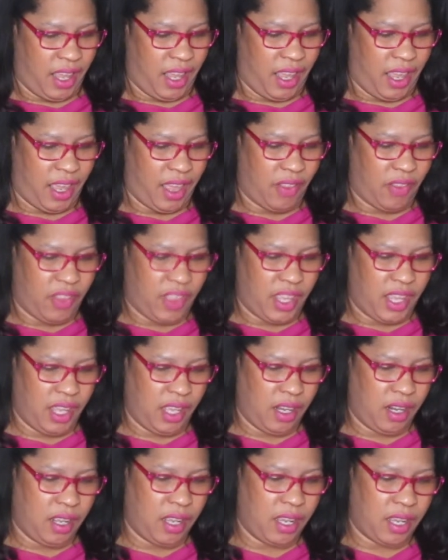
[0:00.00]
And then
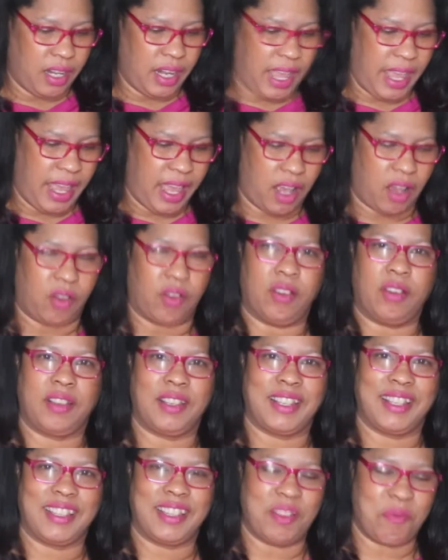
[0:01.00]
now
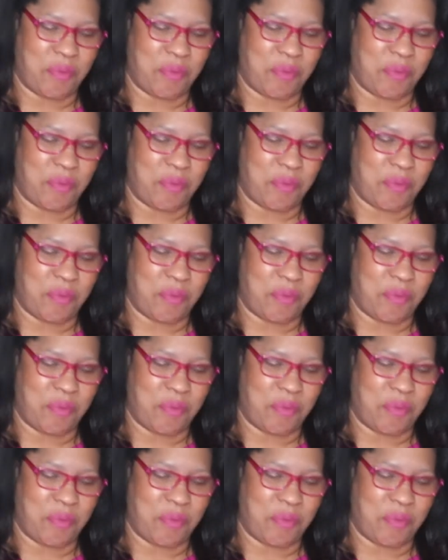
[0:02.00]
the